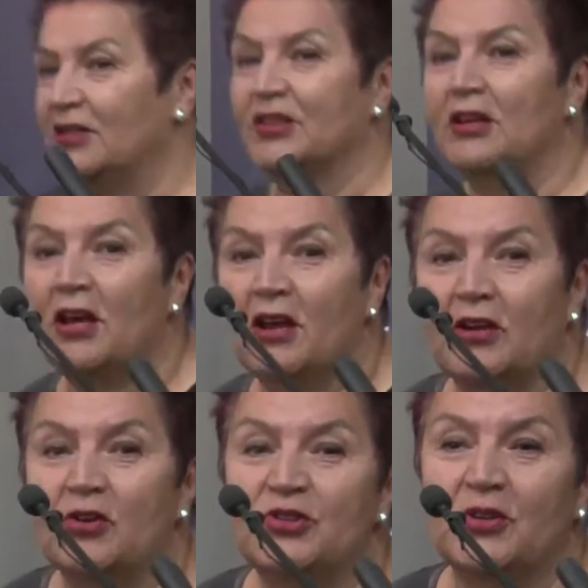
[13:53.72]
Tēnā rā
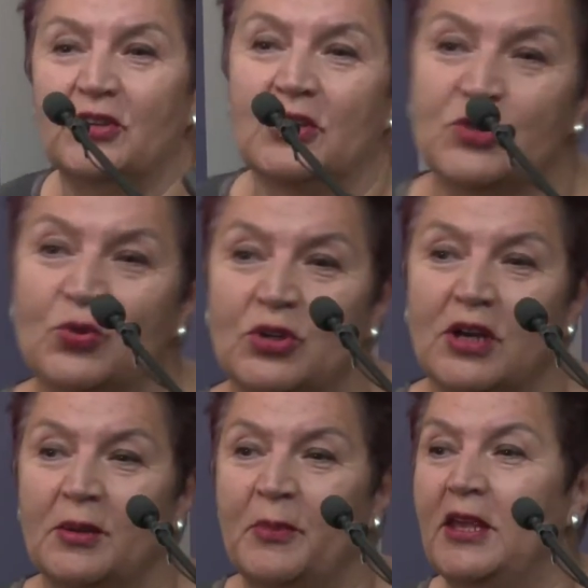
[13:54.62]
koutou katoa,
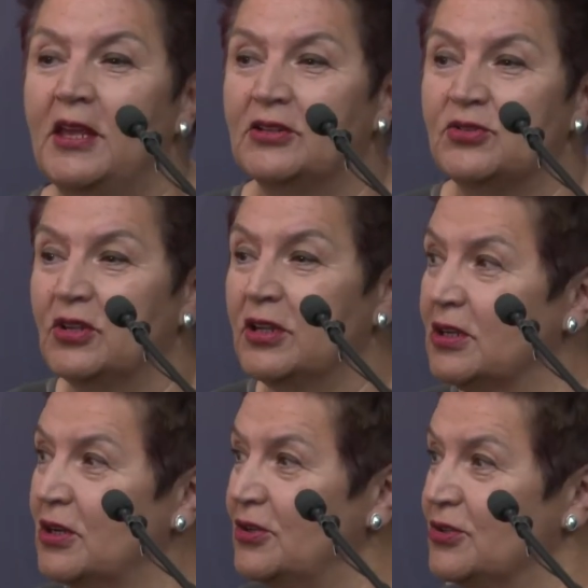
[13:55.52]
ngā mihi atu kia
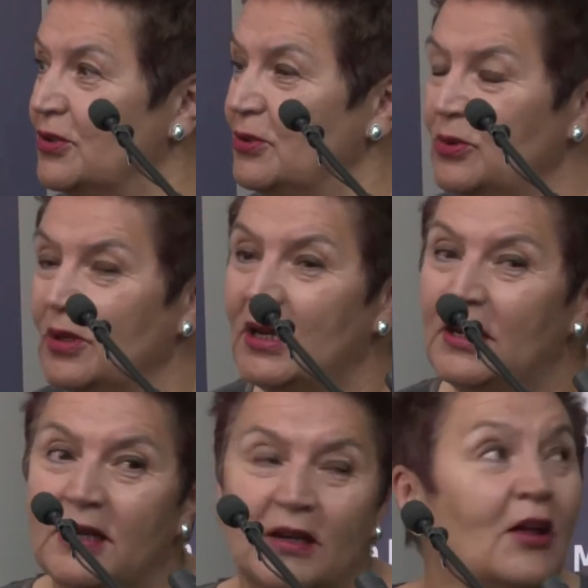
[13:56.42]
koutou.
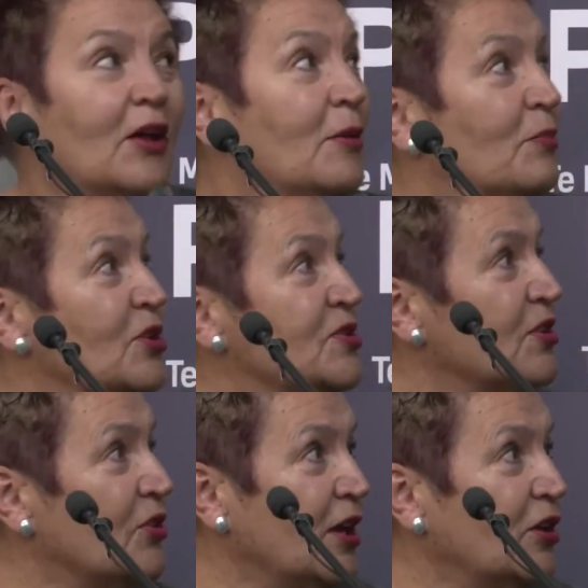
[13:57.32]
Minister,
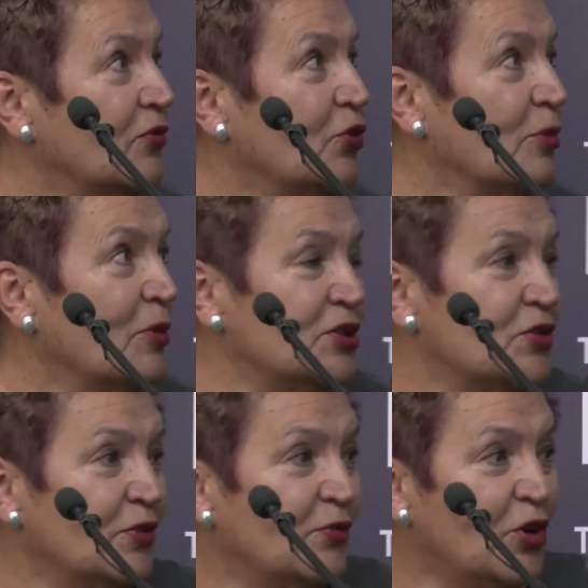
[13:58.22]
thank you very much
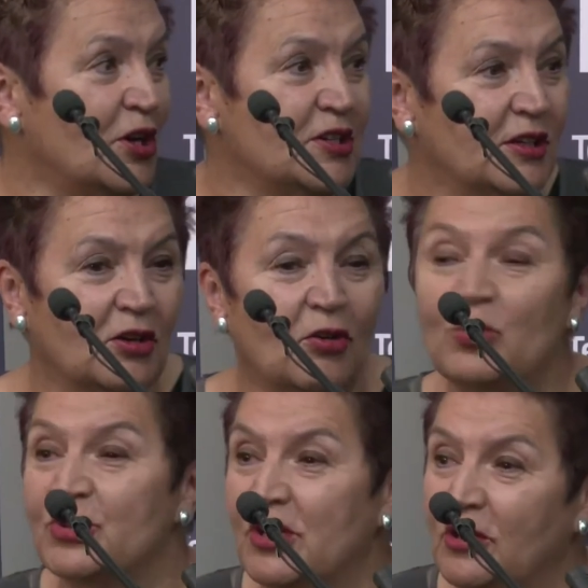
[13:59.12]
for inviting
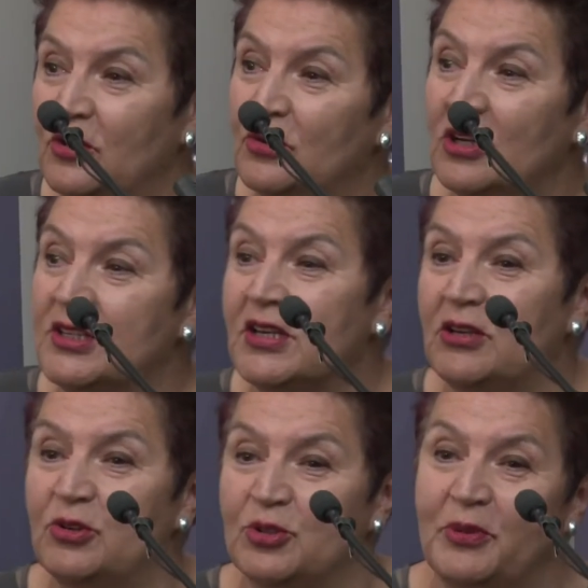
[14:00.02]
also Ngāi
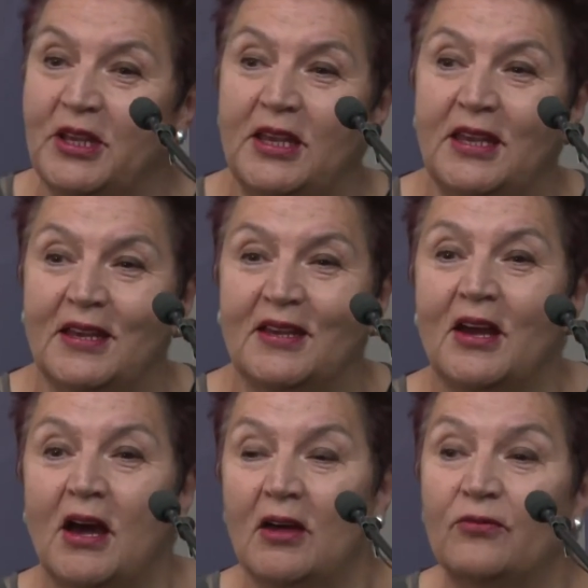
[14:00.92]
Tahu to be here.
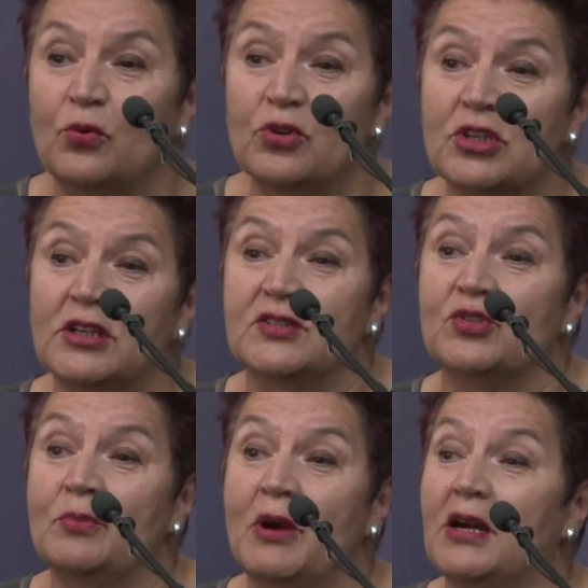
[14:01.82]
Unfortunately,
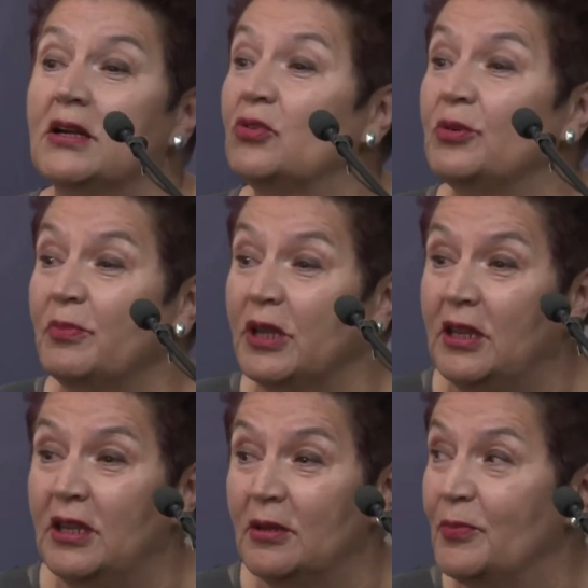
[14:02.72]
Sir Mark couldn't be
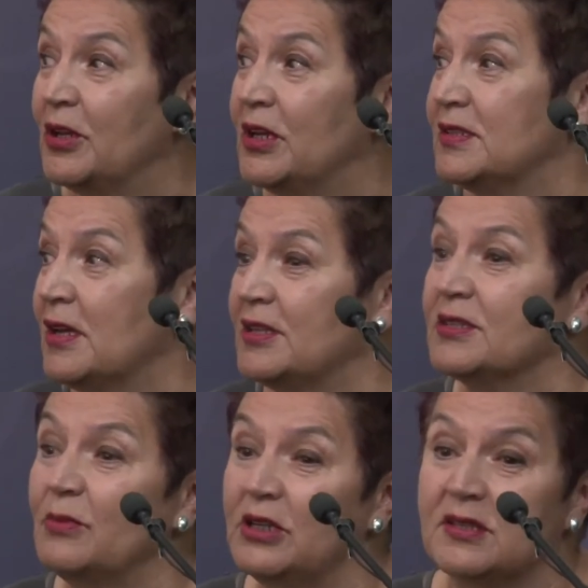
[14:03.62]
here, but he's
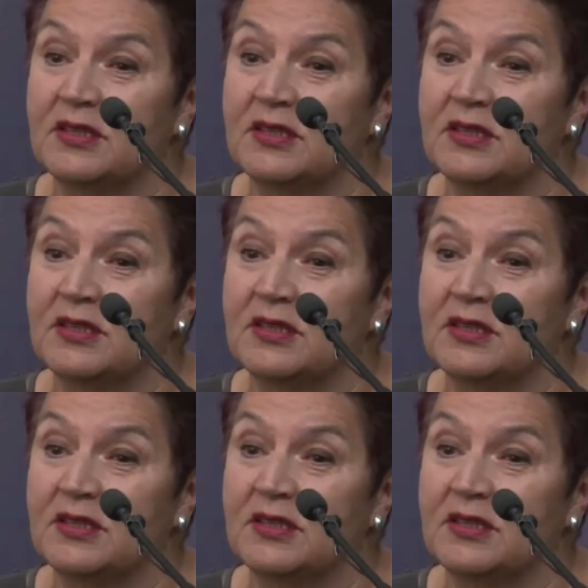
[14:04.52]
asked me to